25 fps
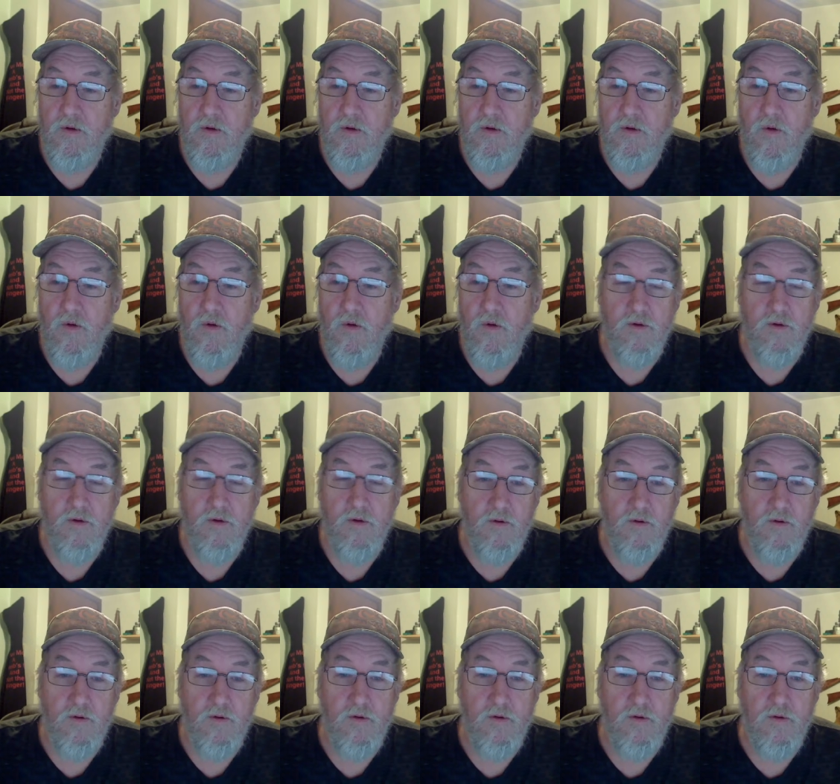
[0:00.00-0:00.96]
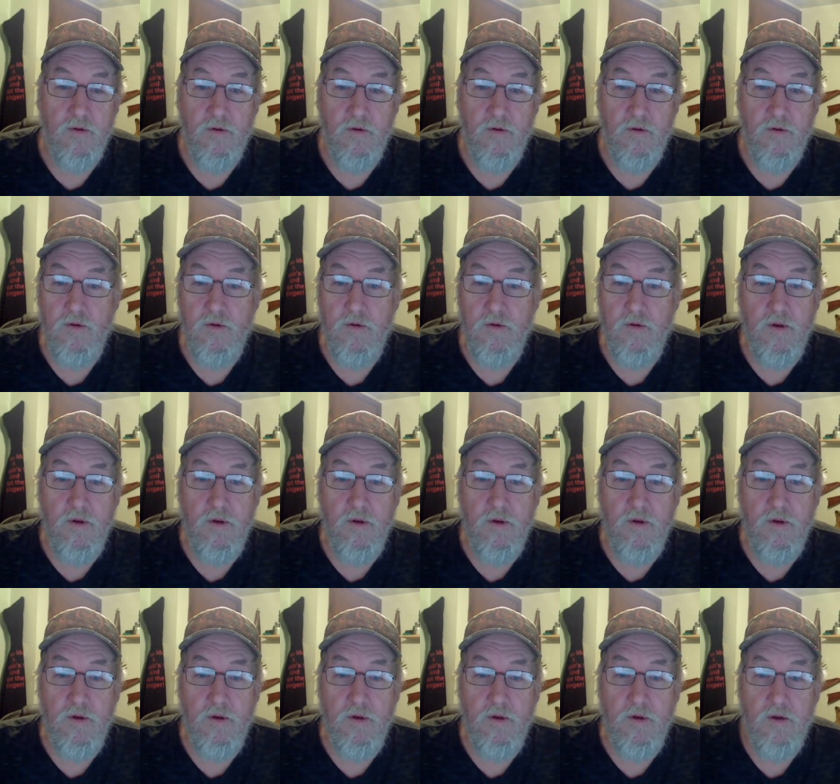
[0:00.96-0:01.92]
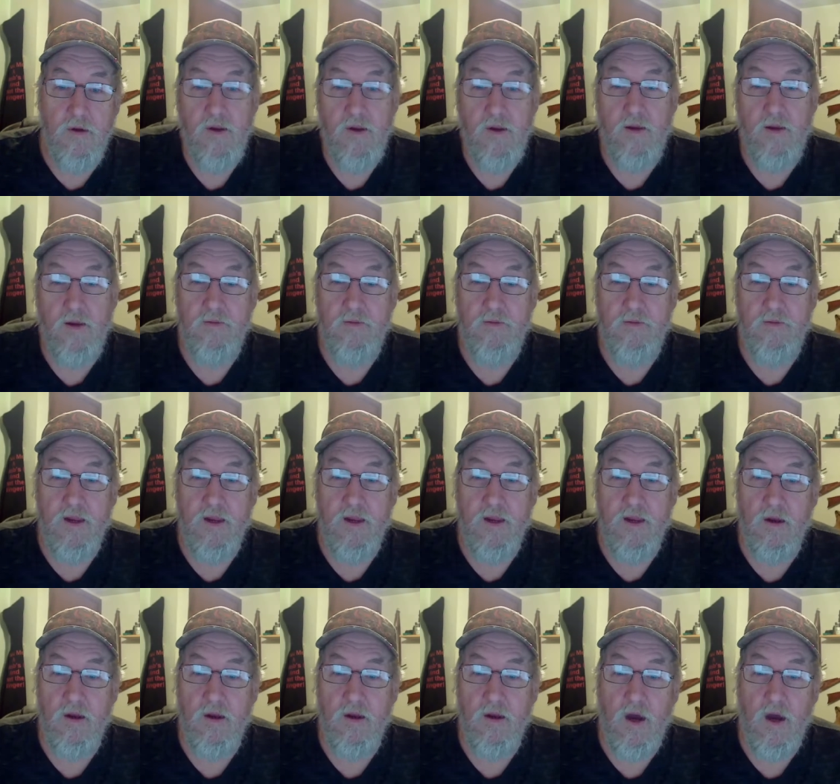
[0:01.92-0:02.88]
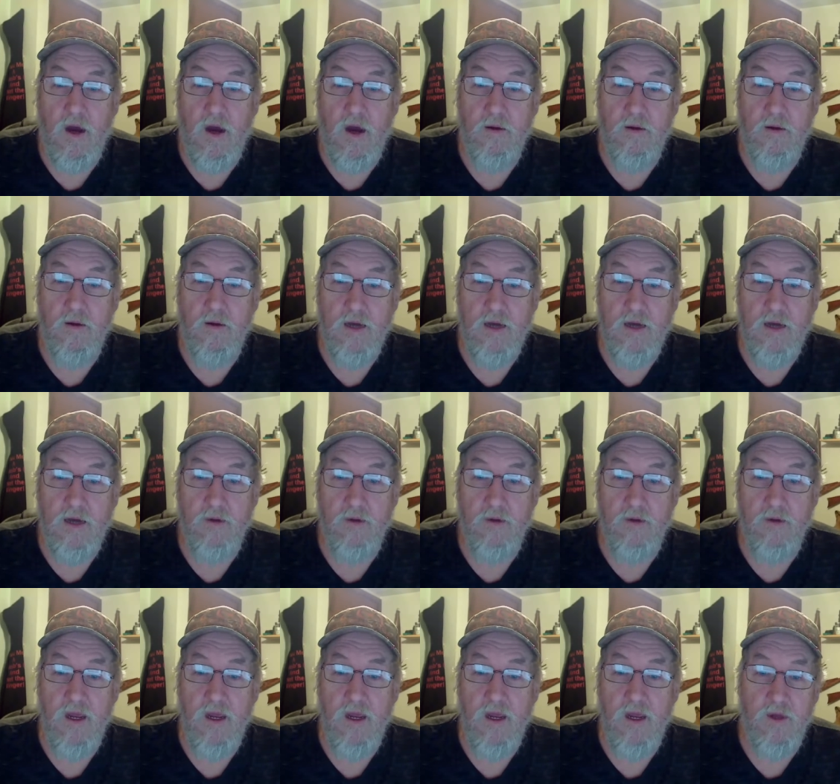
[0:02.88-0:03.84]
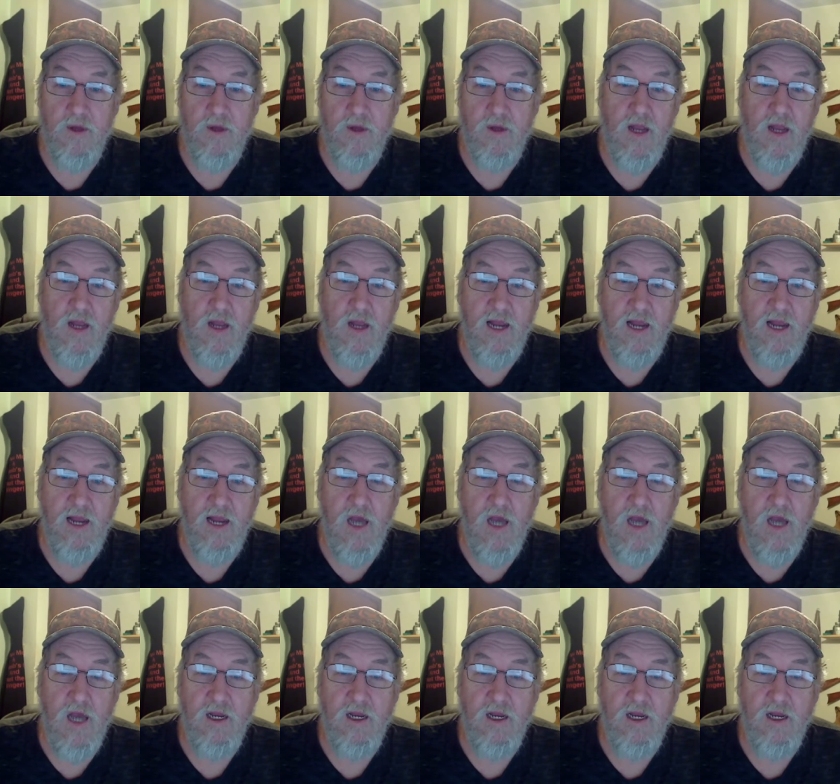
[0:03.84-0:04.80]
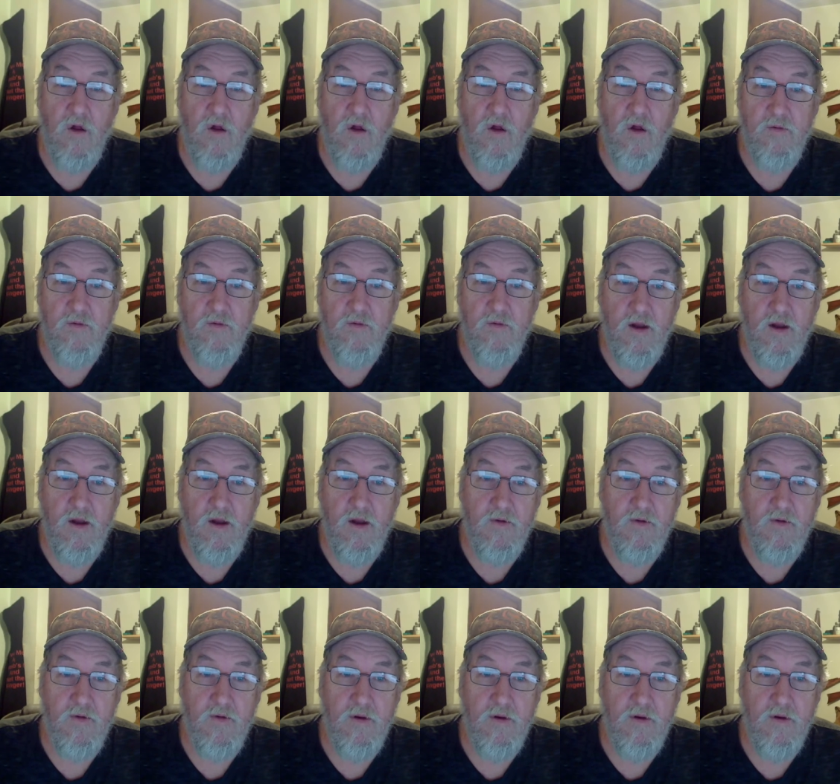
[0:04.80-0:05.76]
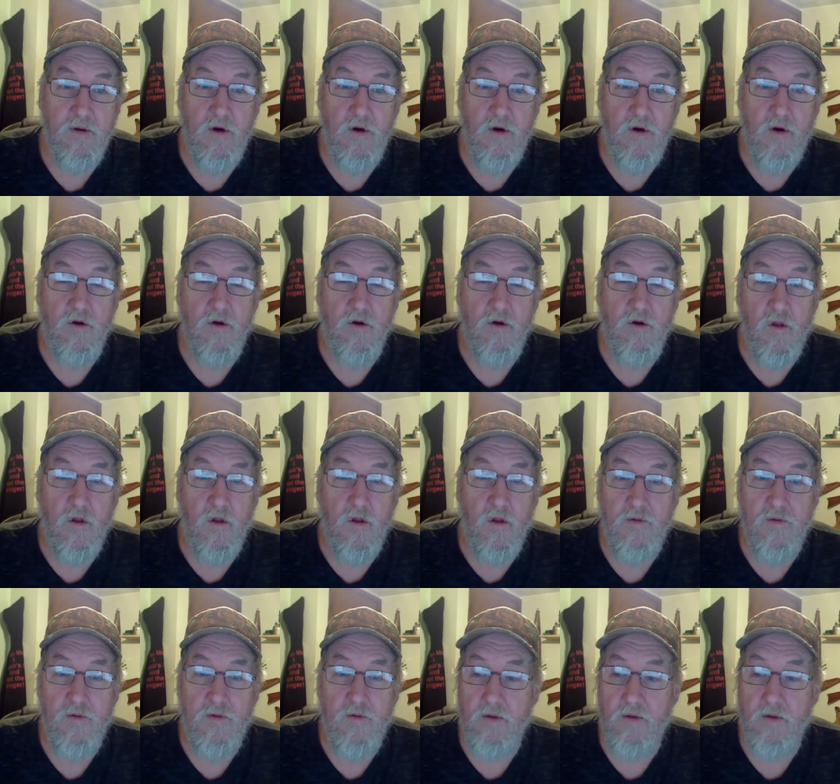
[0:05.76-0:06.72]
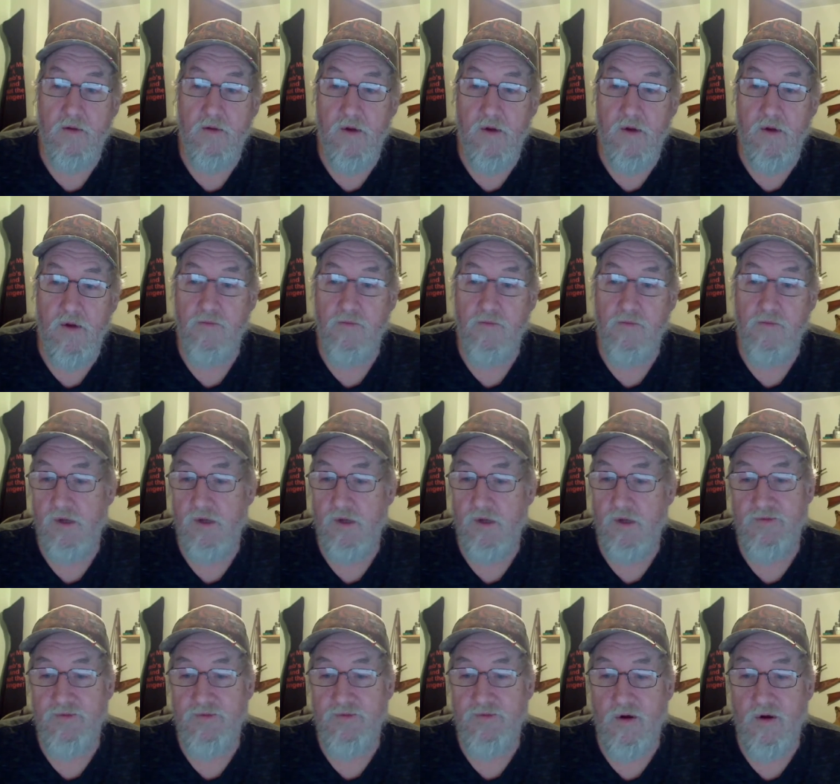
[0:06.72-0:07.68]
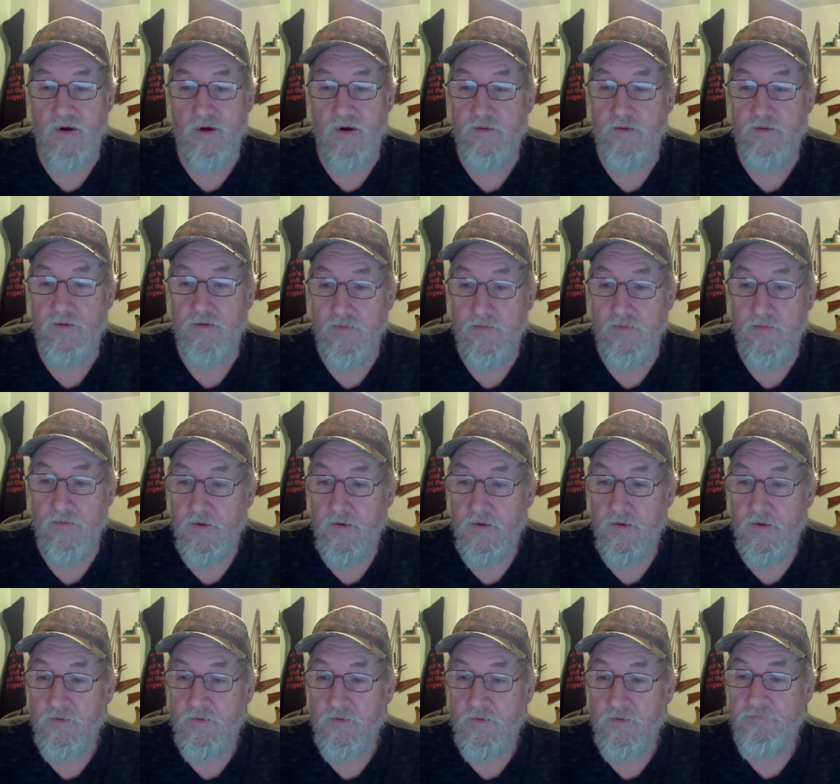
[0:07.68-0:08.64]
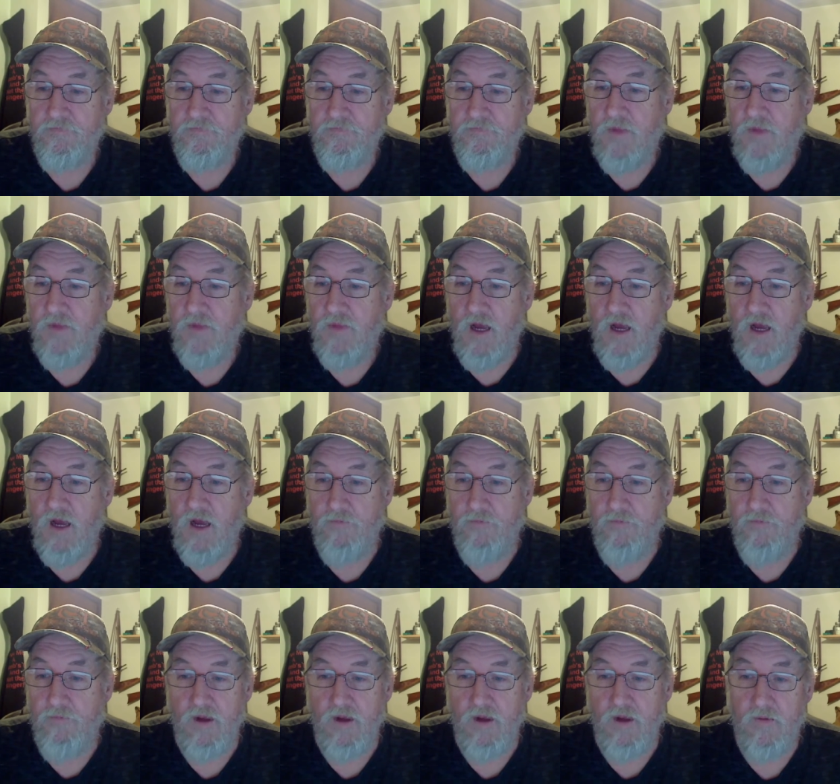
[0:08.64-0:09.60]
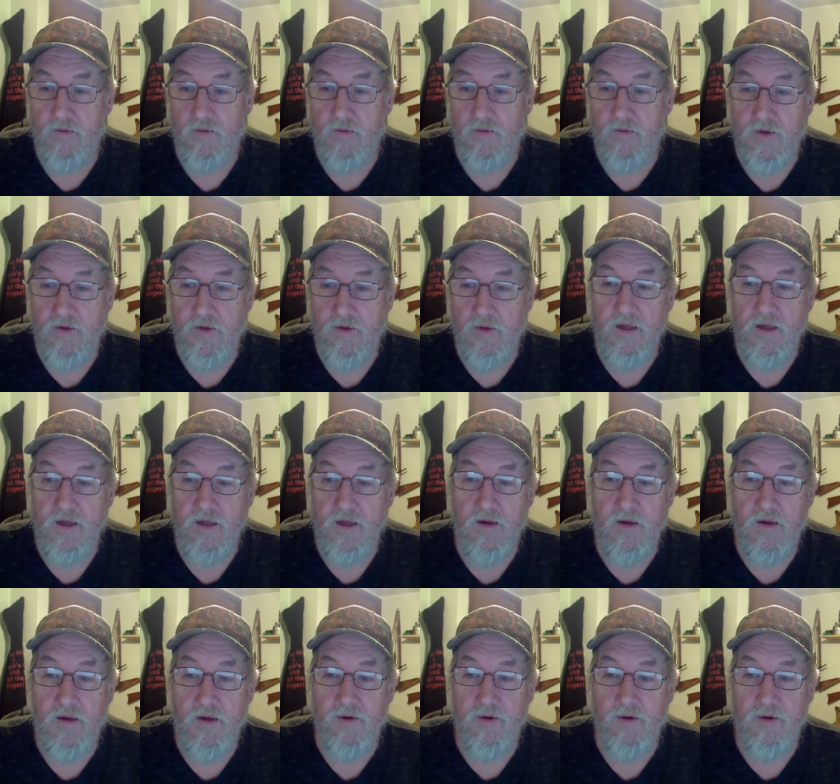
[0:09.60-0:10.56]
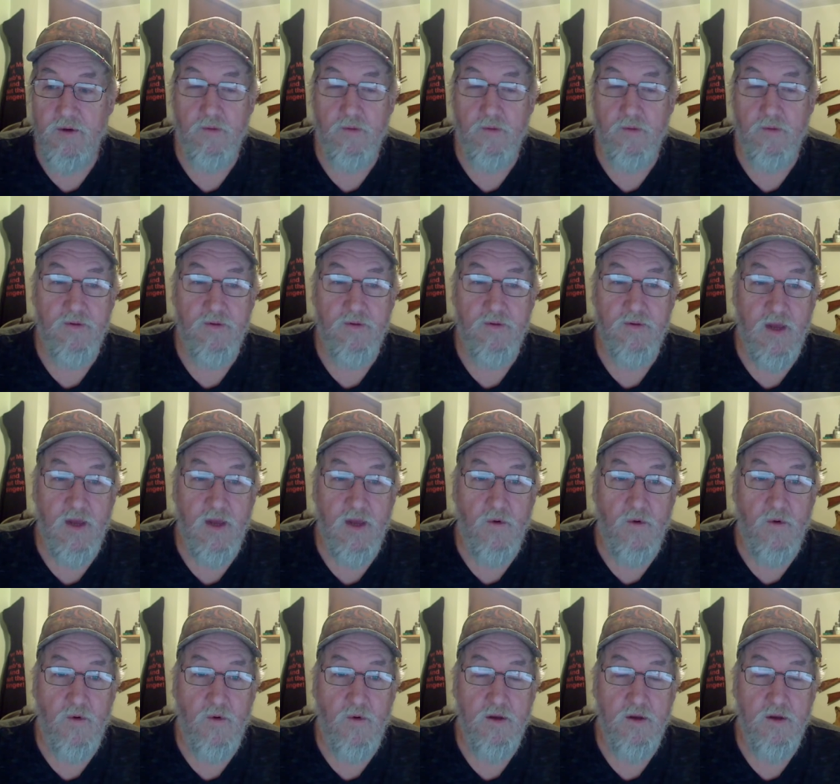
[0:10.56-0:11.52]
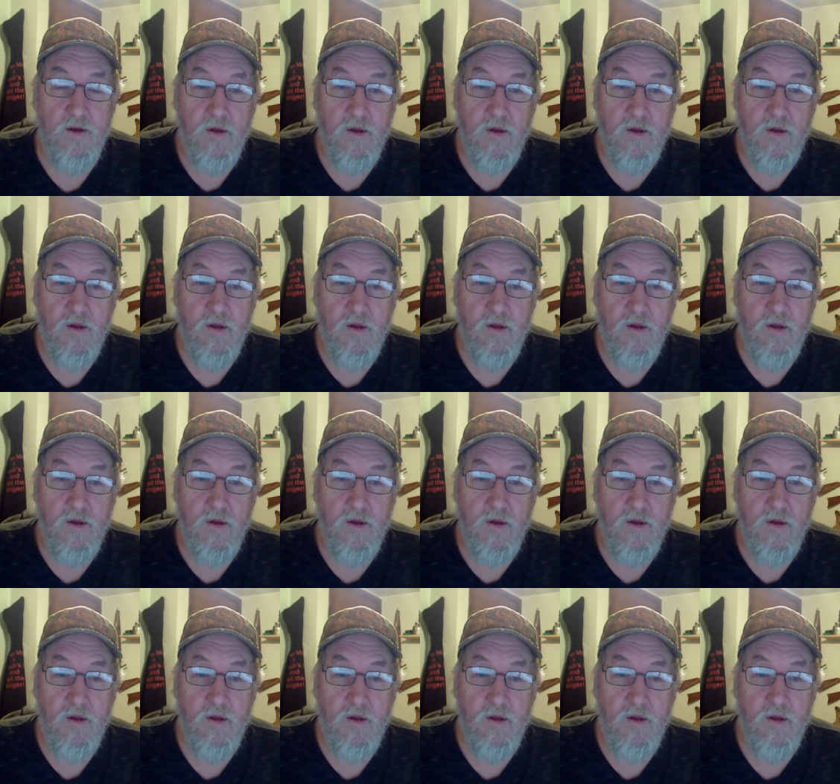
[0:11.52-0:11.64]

or he's thinking, oh, I should be able to get $80, $90 out of it, $100 out of it. No, sorry. Yeah, an appraisal. Yeah, I told him, I said that one,